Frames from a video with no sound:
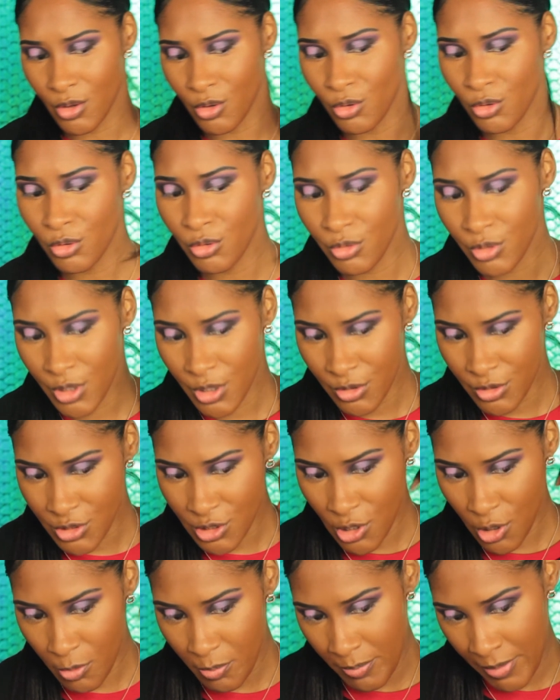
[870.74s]
ooh, you
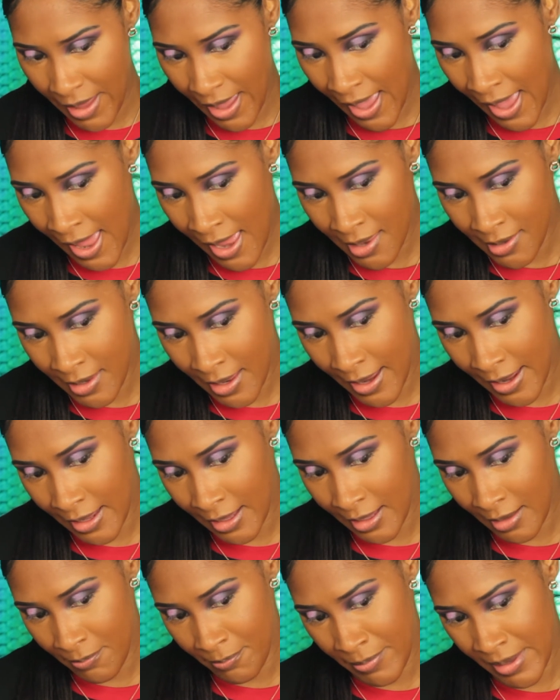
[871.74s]
so bad,
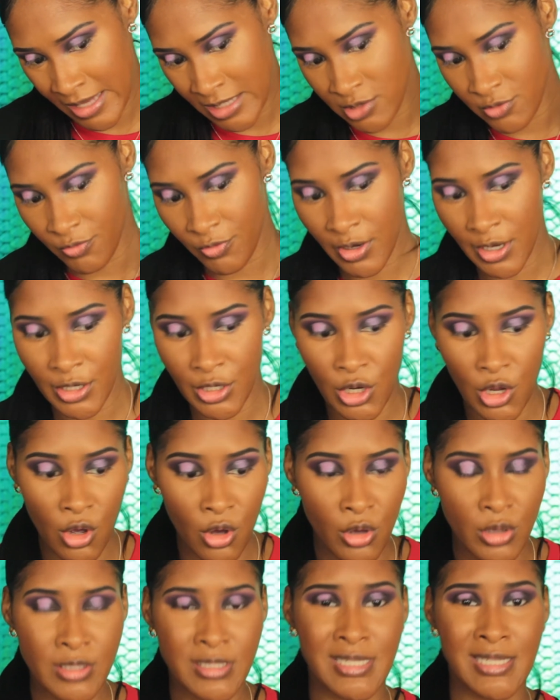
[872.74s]
like, best friend
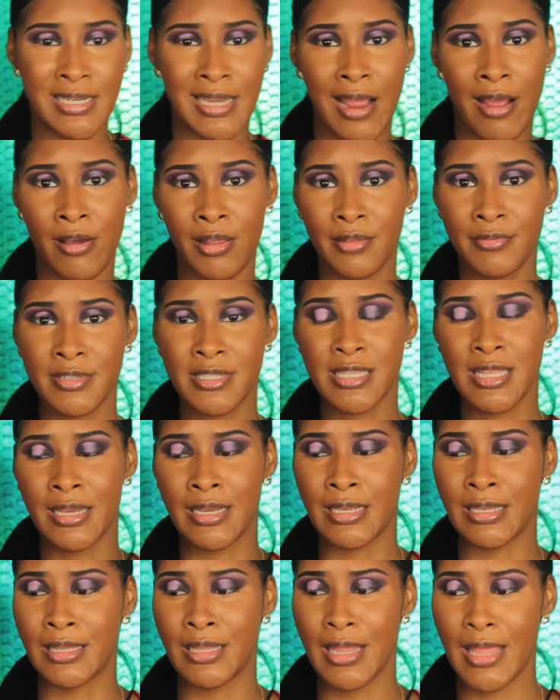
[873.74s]
goals, and now all of a
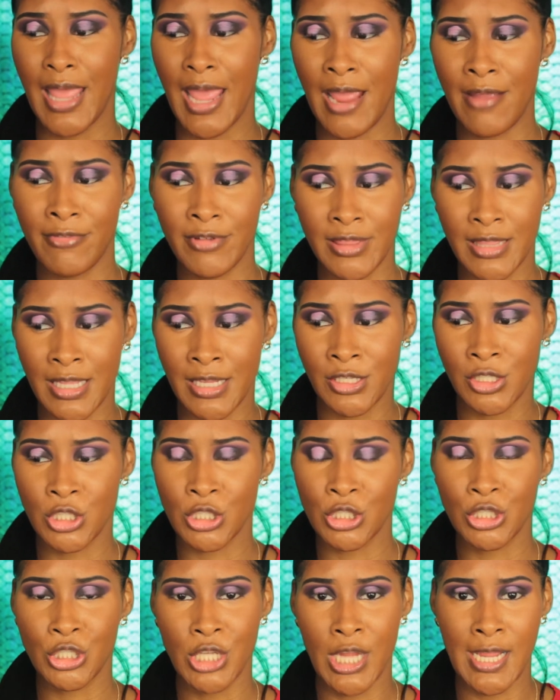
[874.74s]
sudden everything
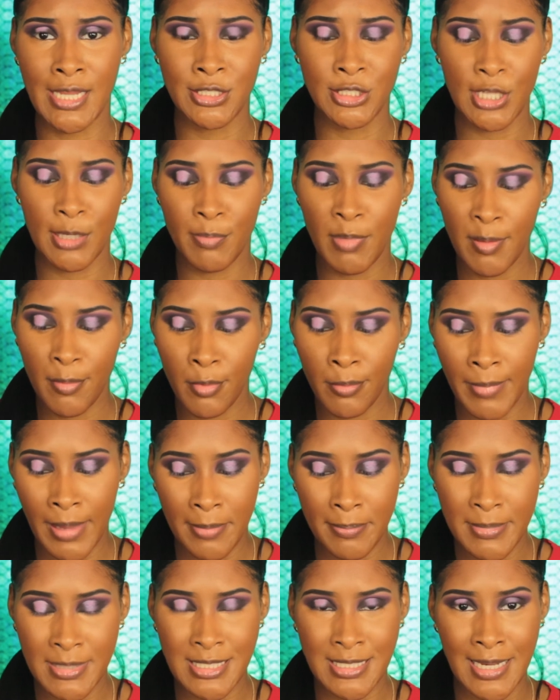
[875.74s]
just changed. Like, people
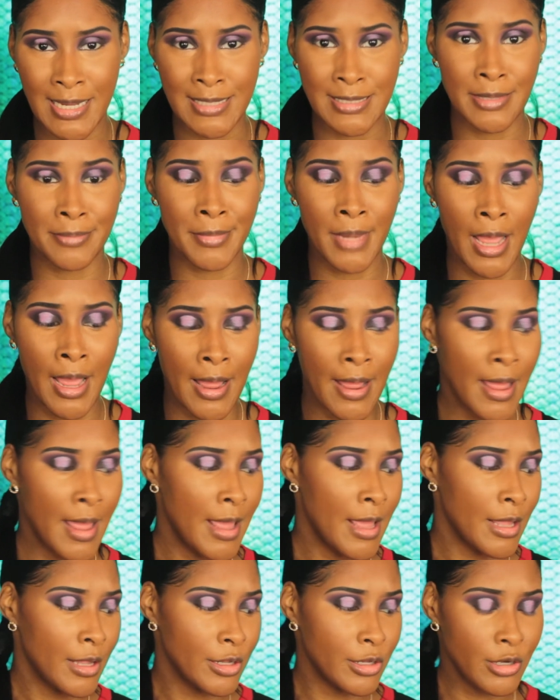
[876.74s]
make mistakes. I'm not,
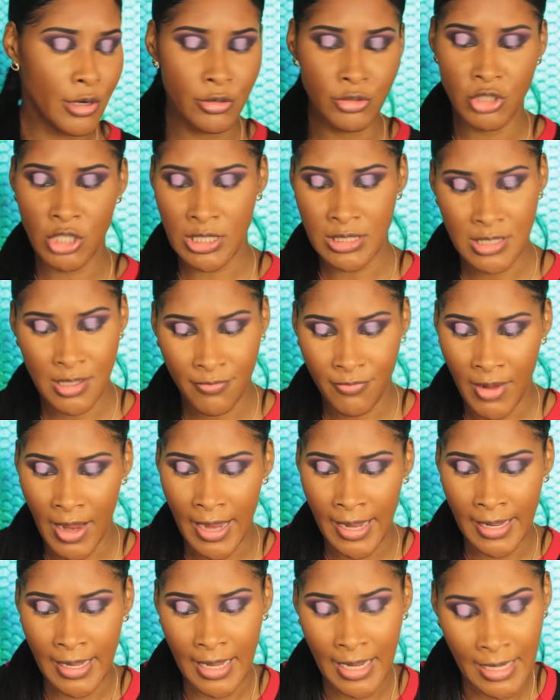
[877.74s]
you know,
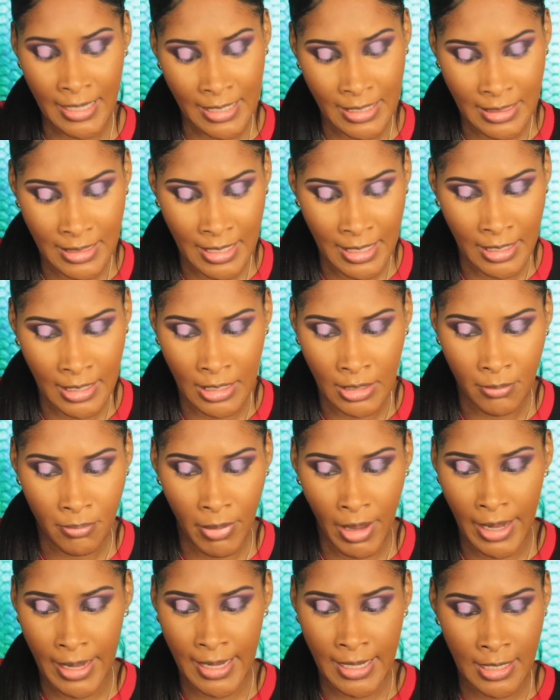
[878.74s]
justifying anything
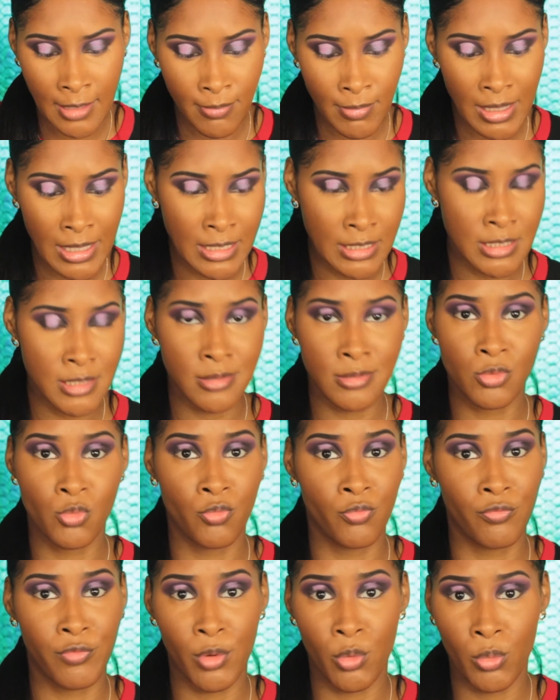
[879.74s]
by any means
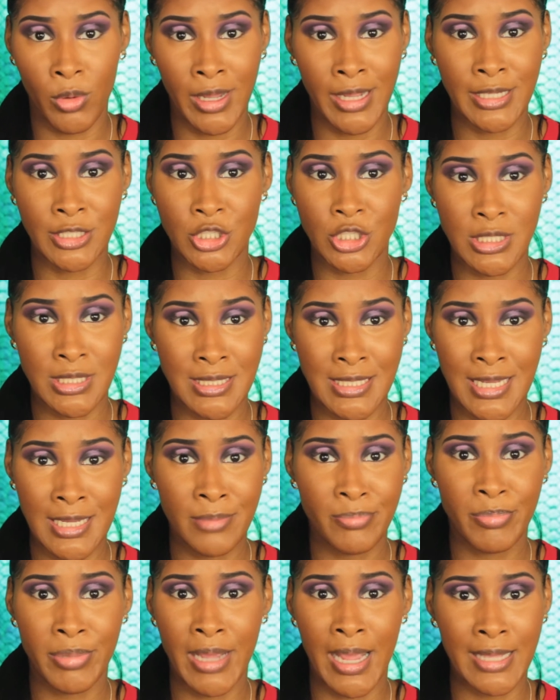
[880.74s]
for what she
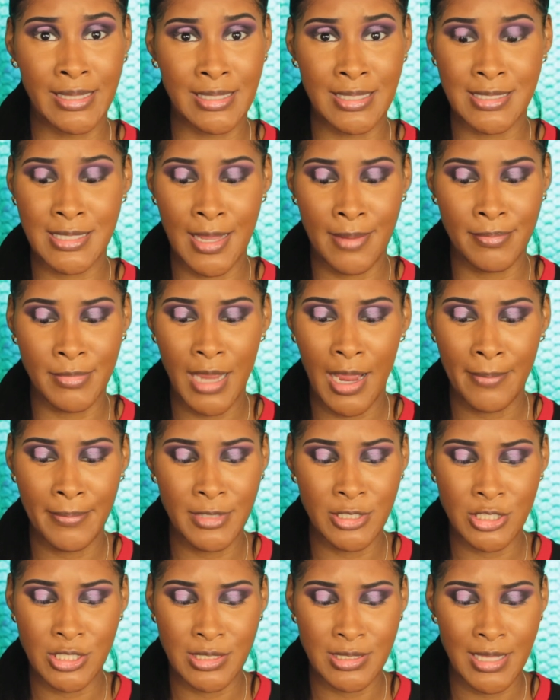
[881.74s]
did, but at the same time,
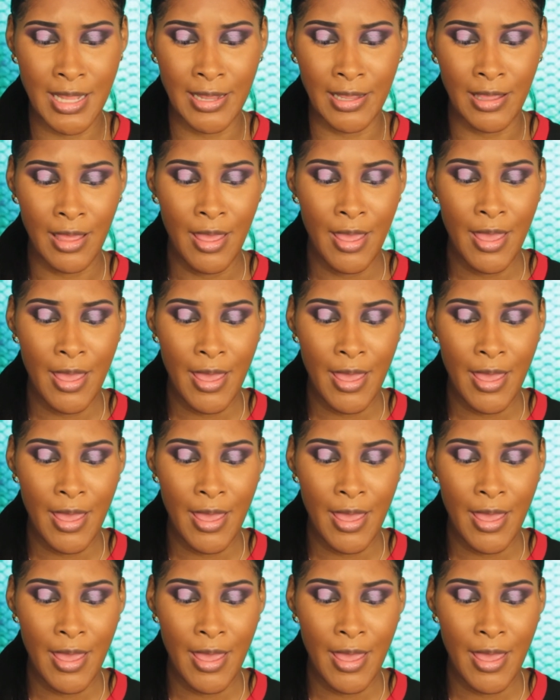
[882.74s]
it's just like,